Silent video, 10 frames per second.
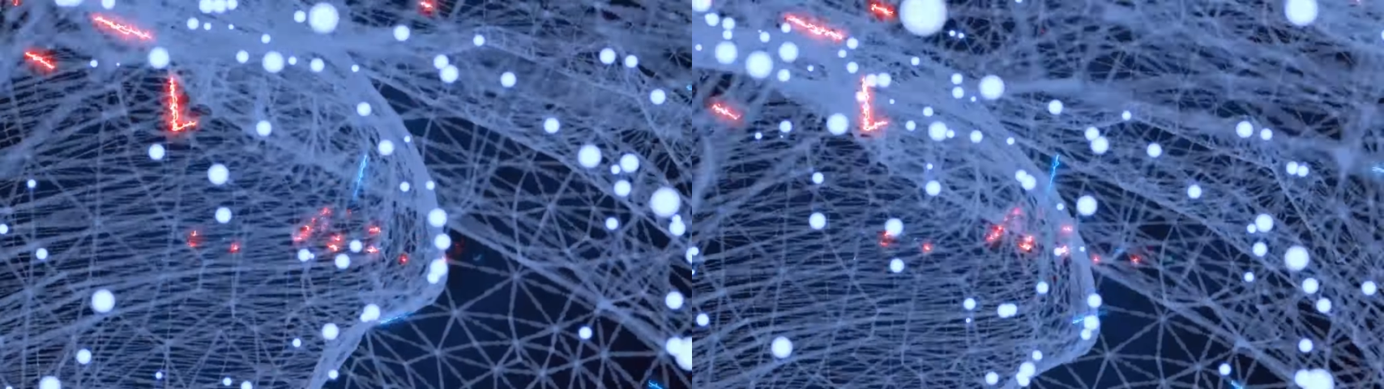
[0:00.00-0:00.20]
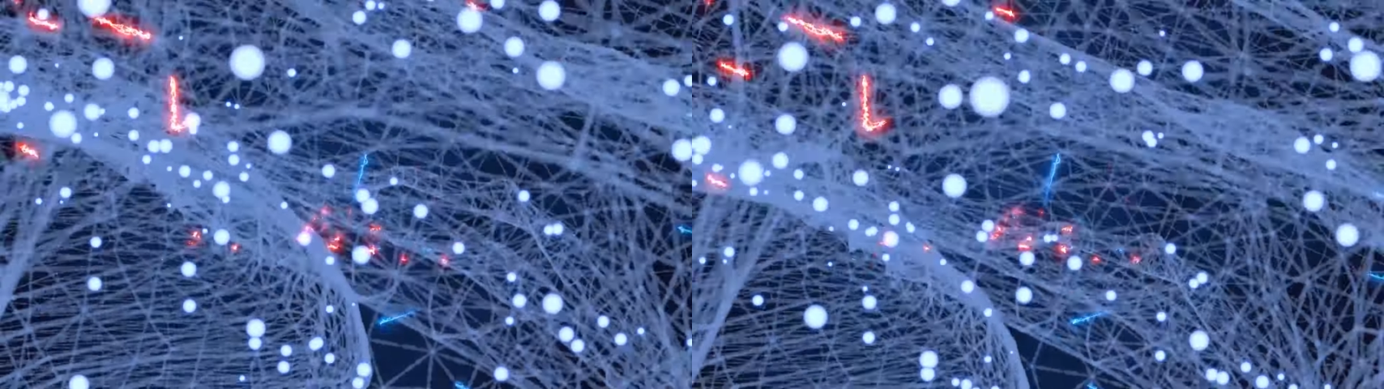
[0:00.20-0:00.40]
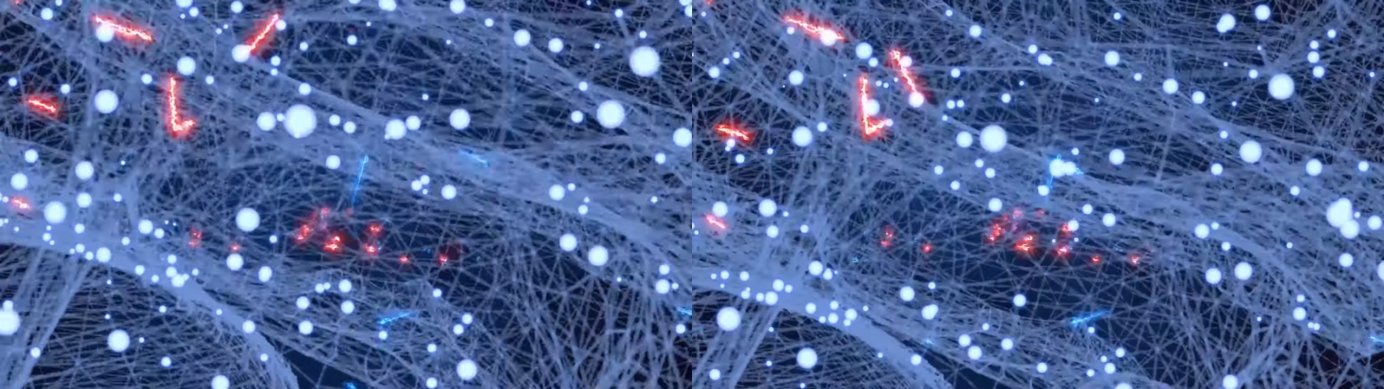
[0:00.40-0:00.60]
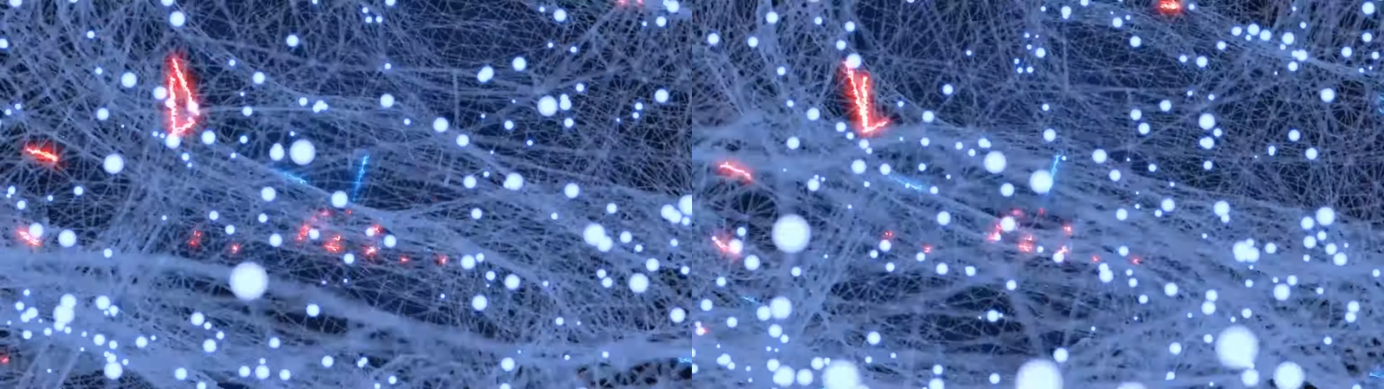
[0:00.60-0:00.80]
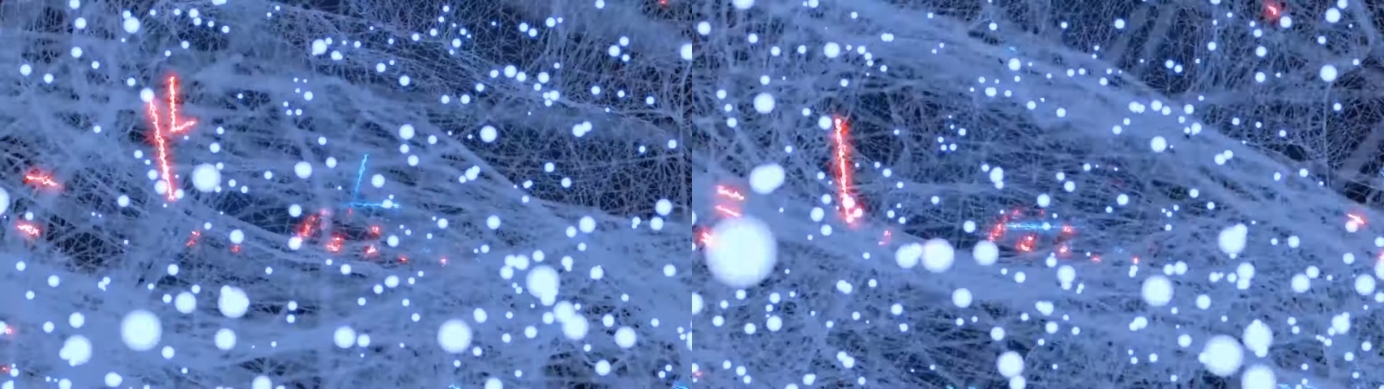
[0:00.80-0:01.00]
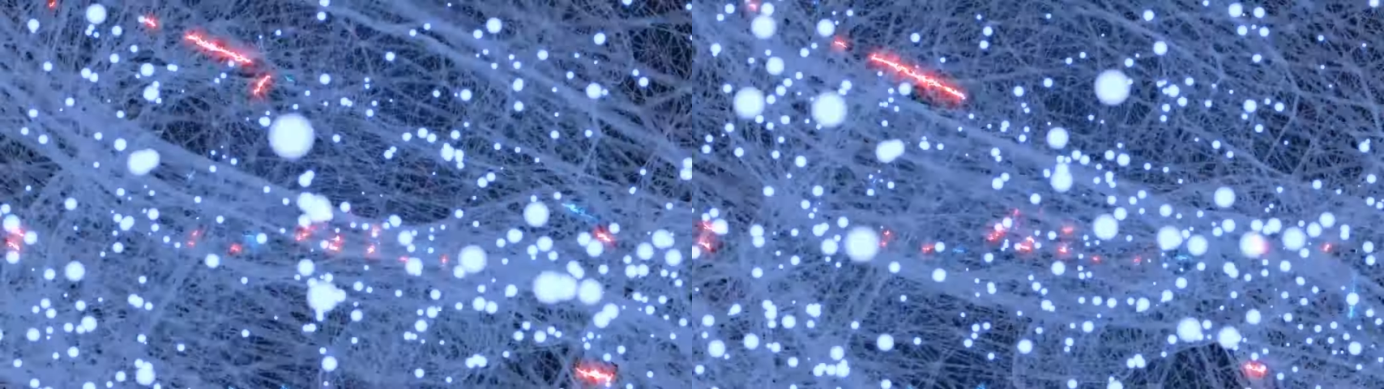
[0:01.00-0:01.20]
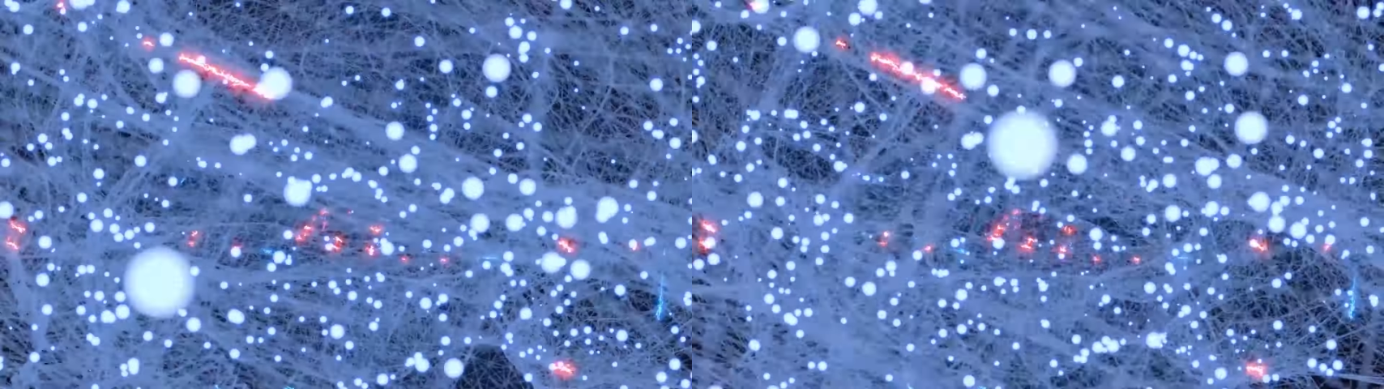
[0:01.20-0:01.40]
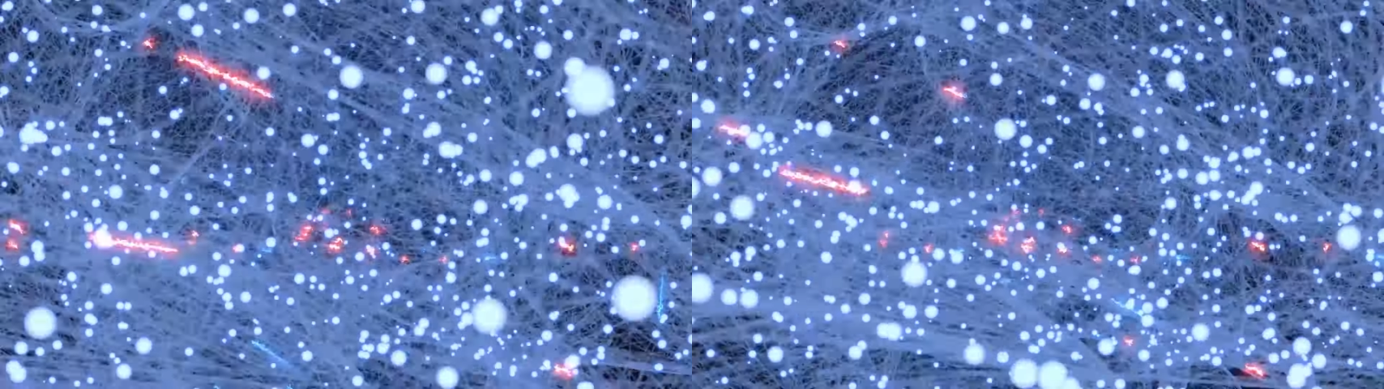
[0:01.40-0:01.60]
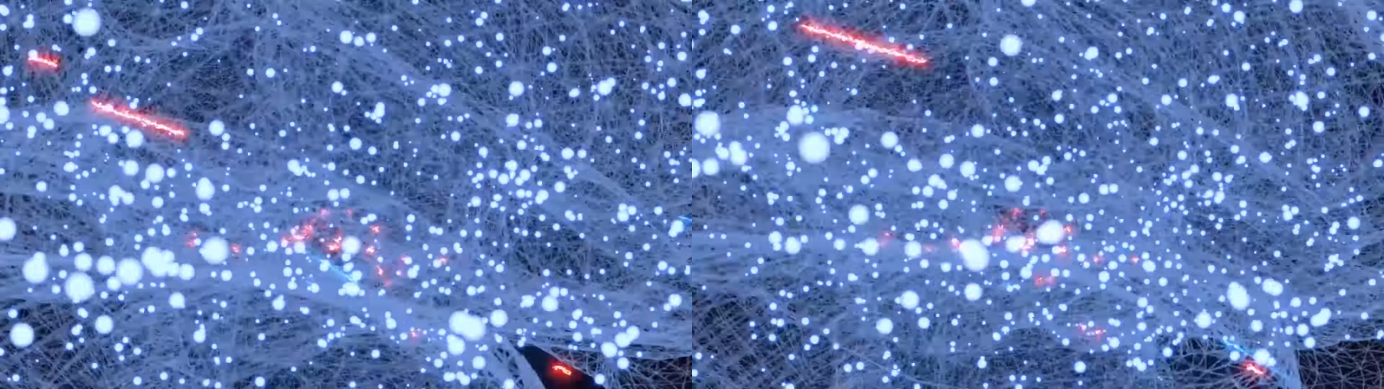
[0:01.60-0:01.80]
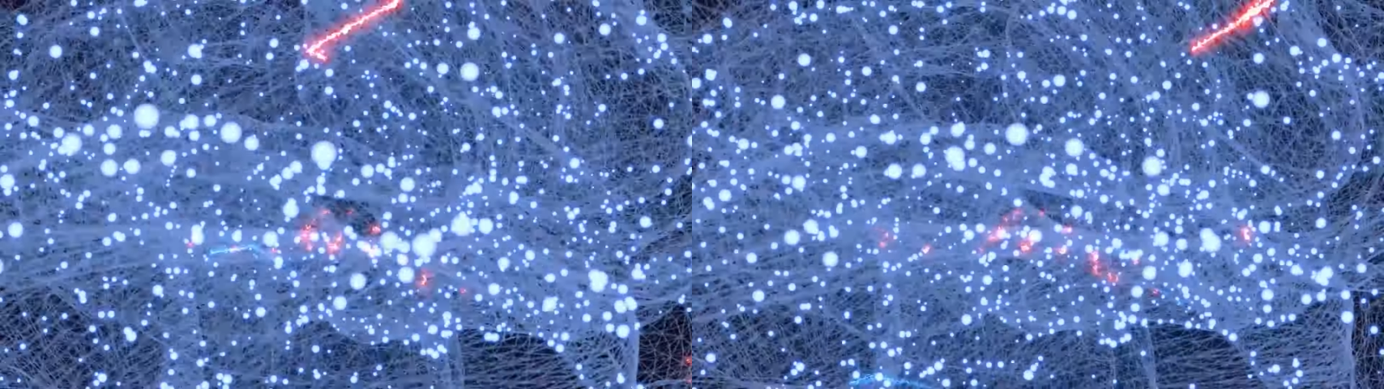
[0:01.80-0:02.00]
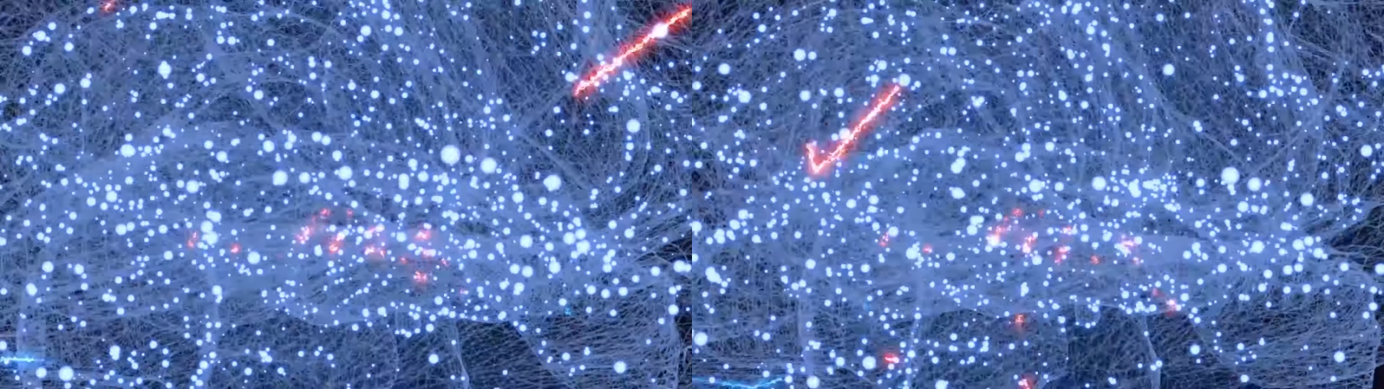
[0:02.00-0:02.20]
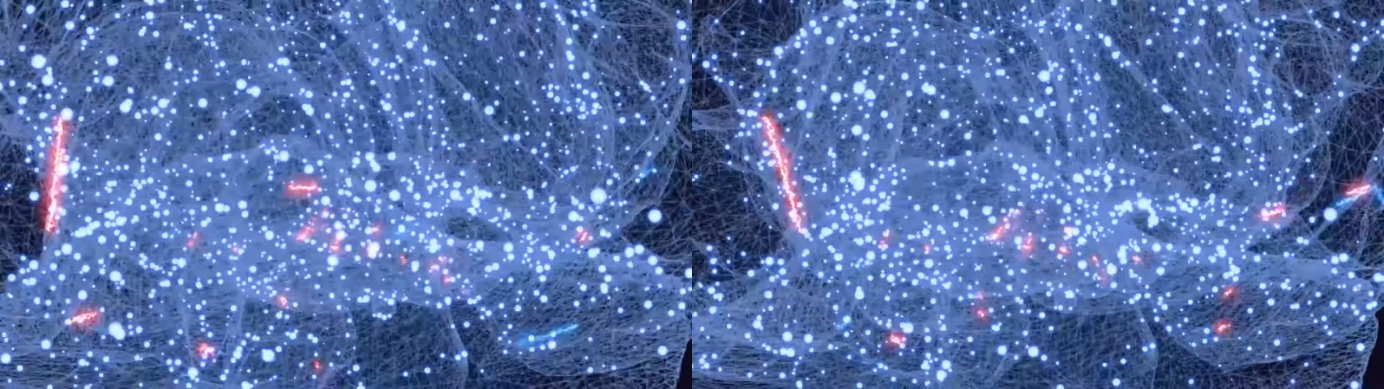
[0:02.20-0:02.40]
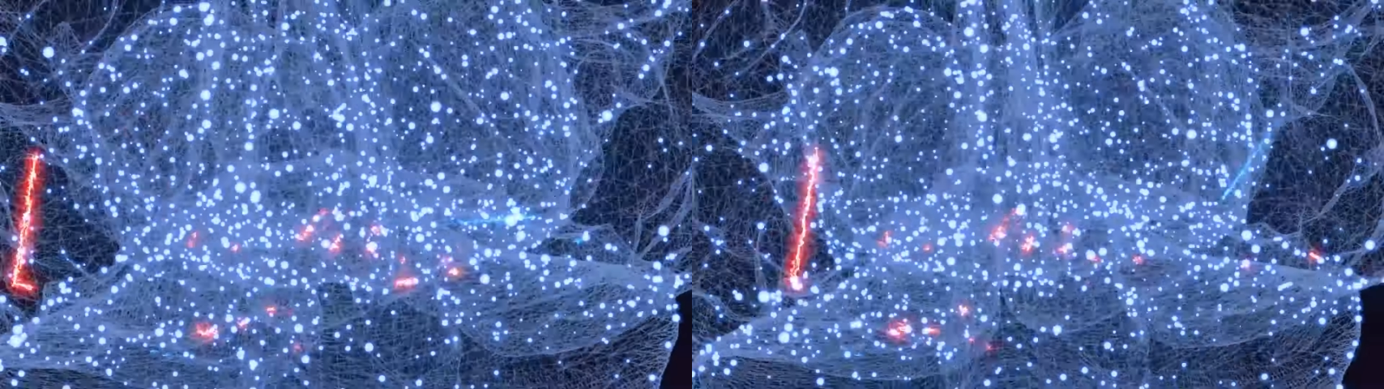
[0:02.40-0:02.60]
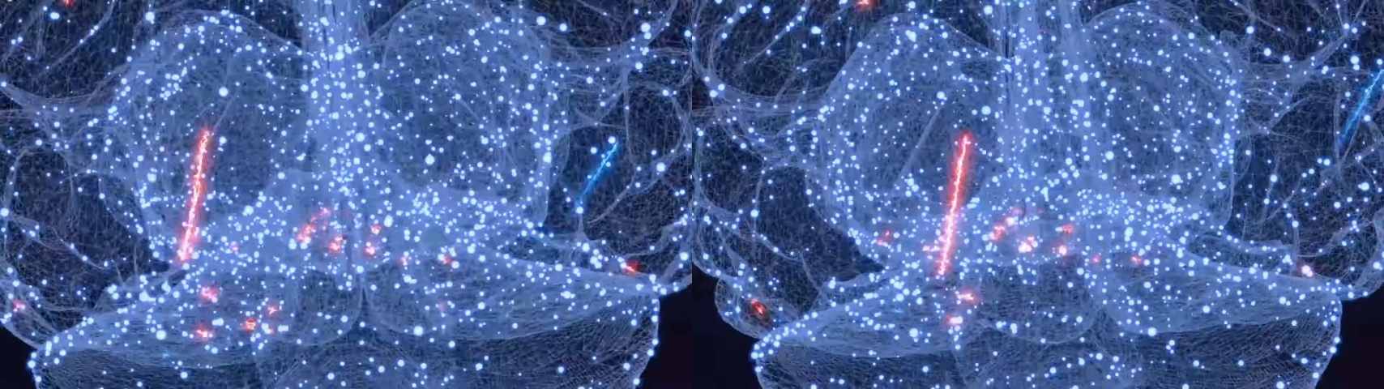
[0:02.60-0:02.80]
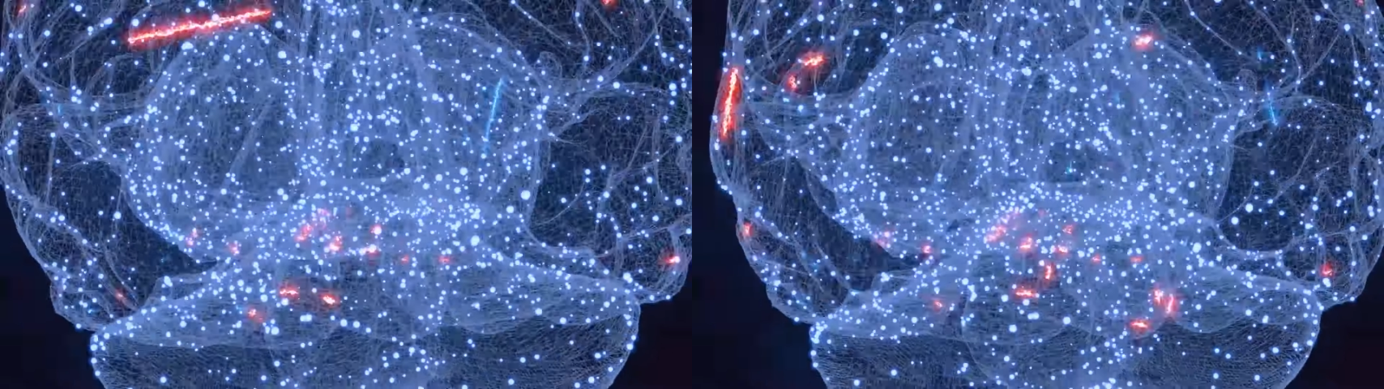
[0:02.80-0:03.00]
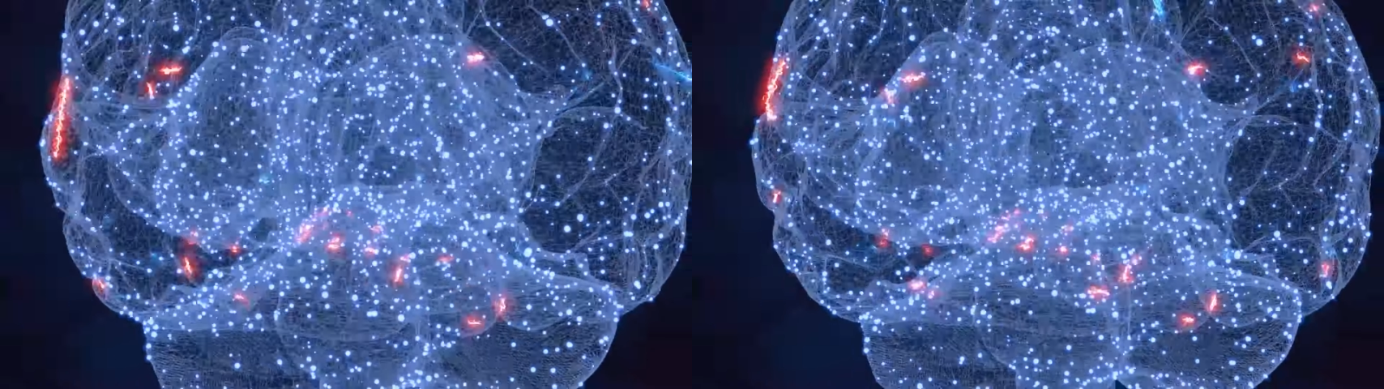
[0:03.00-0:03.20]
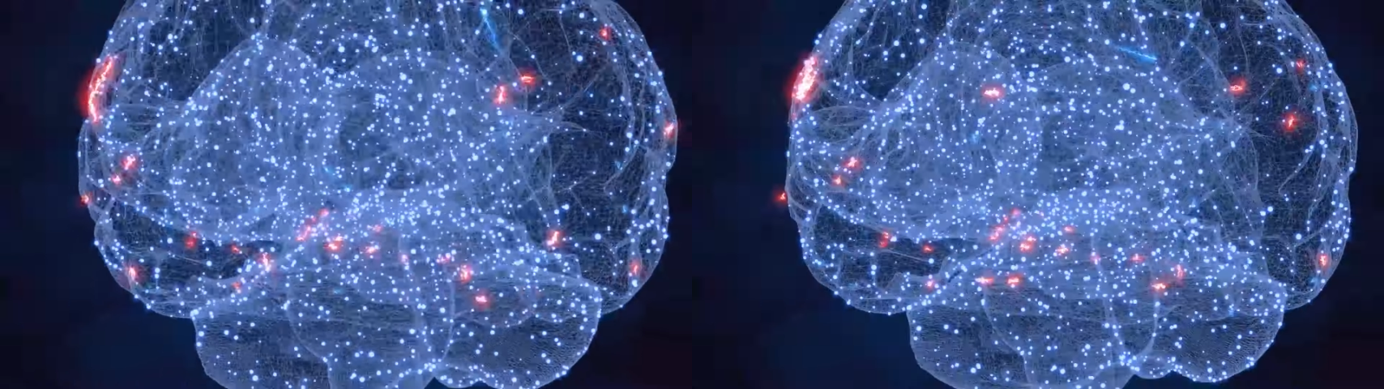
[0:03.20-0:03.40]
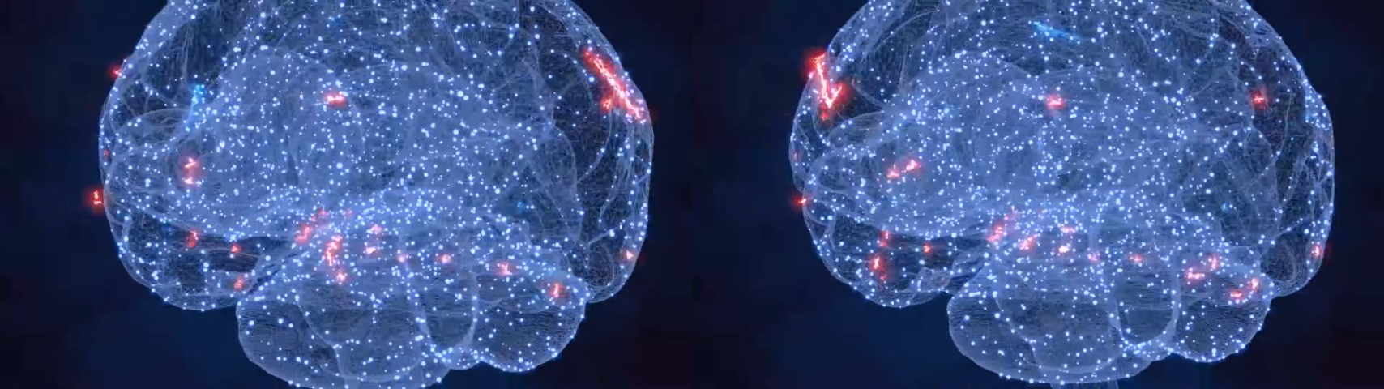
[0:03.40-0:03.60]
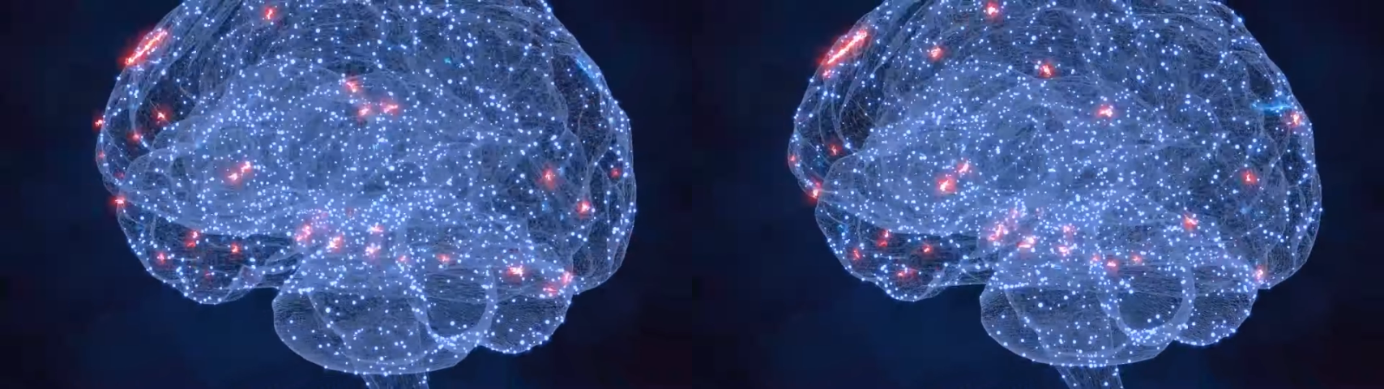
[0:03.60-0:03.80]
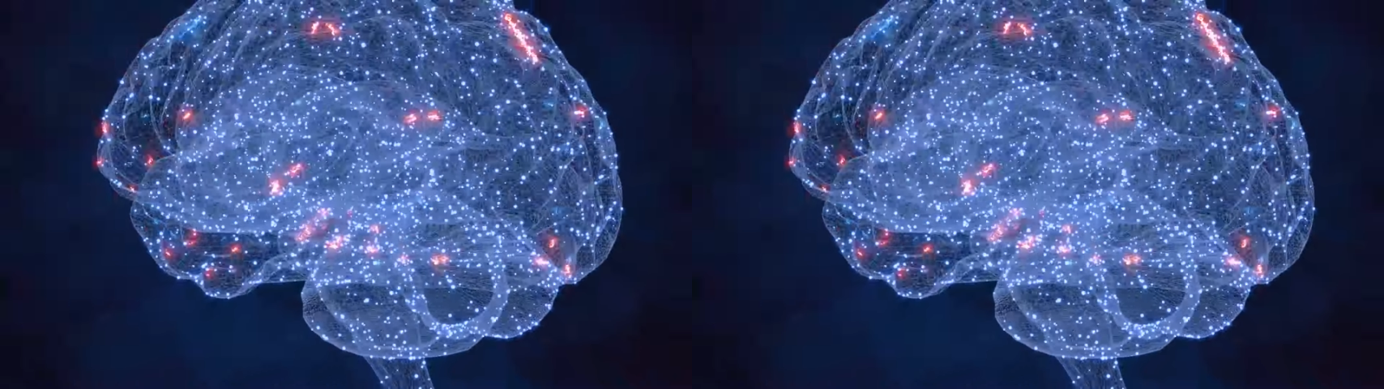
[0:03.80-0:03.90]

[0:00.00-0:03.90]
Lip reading: Nobody's mouth can be seen.